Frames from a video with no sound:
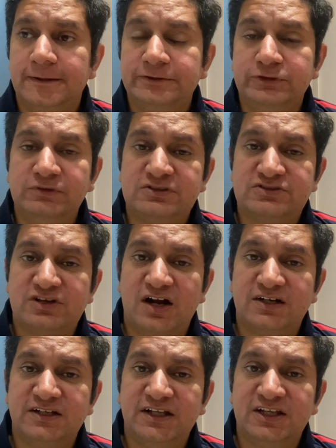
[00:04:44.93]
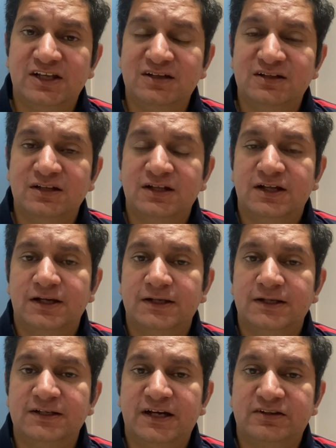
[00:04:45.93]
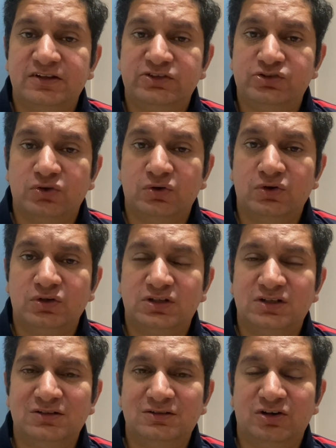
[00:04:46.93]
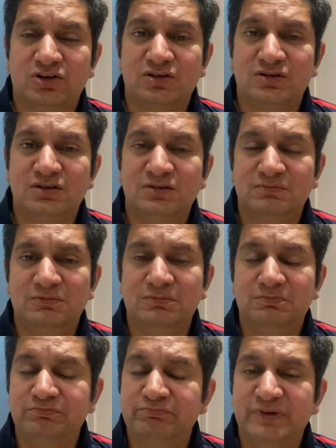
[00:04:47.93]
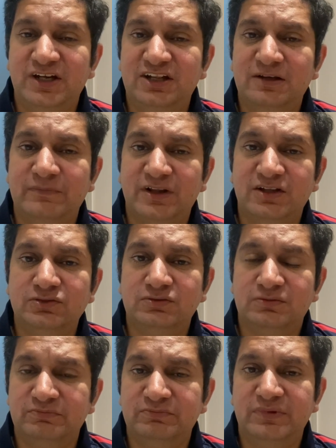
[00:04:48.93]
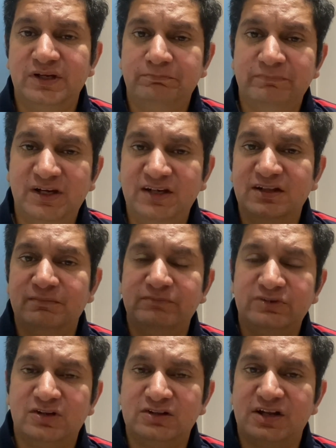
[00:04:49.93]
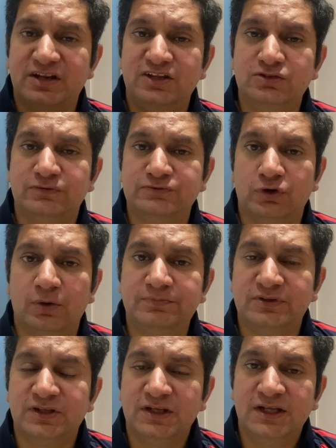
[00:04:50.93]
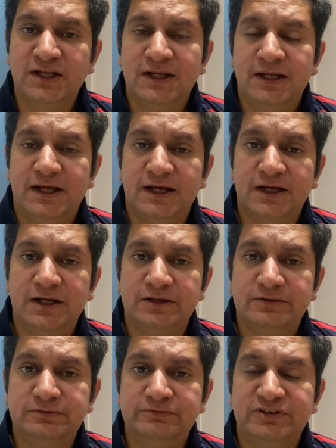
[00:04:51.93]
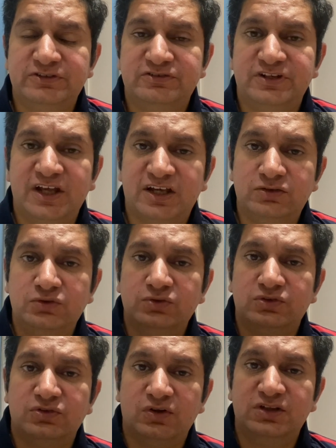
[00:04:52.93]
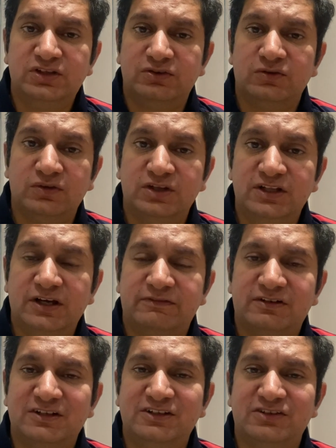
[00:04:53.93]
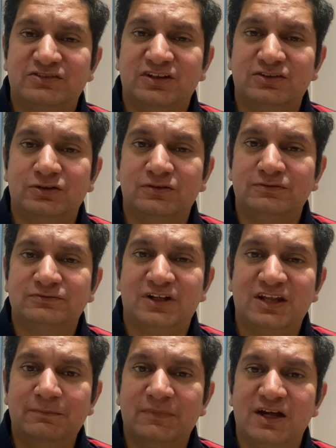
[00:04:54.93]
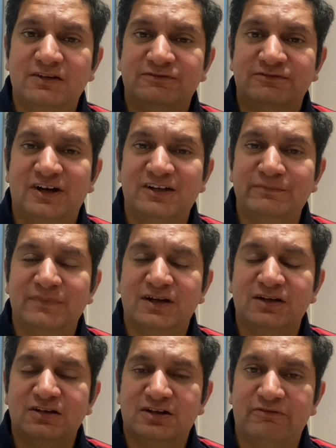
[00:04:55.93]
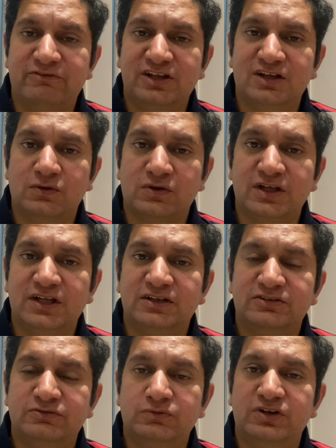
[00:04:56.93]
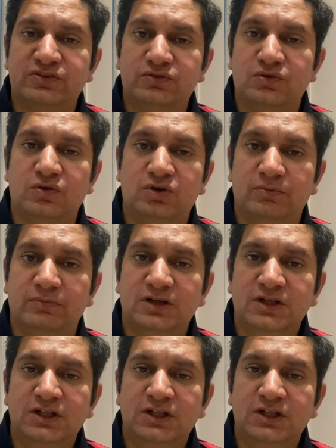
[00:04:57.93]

you will start taking let's say short or the range of jobs which take you slowly after the distance of 3 mile, 5 mile covering, okay, towards your home.